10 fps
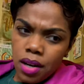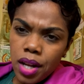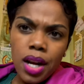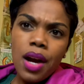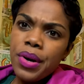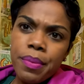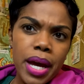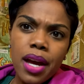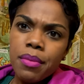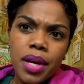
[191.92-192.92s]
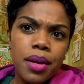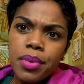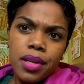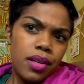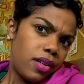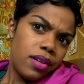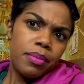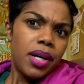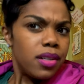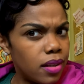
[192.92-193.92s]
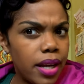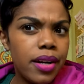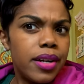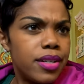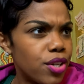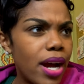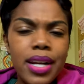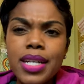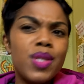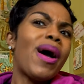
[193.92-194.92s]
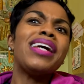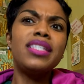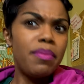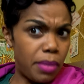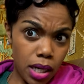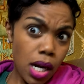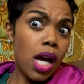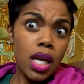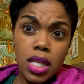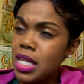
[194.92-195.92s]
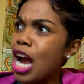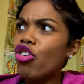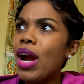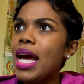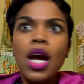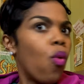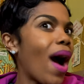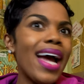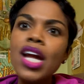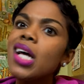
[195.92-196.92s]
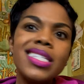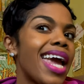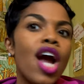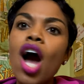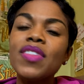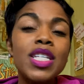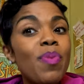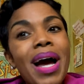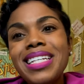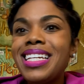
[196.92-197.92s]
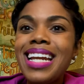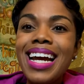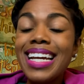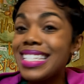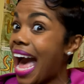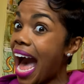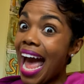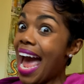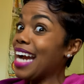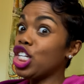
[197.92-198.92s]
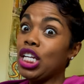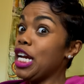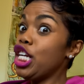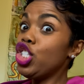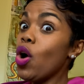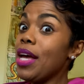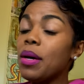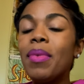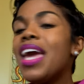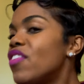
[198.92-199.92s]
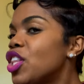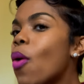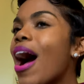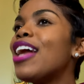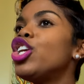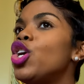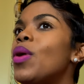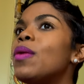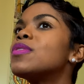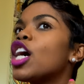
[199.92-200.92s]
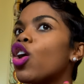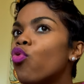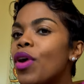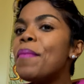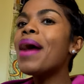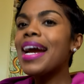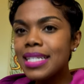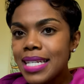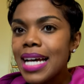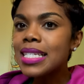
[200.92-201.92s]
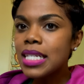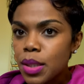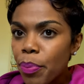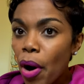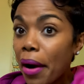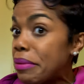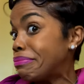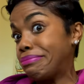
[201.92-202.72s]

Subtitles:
Then I went back maybe a month later and tried they spicy McNuggets. Now granted, why y'all take off the spicy nuggets? I actually enjoyed them, even though I knew it was gonna rip my intestines apart.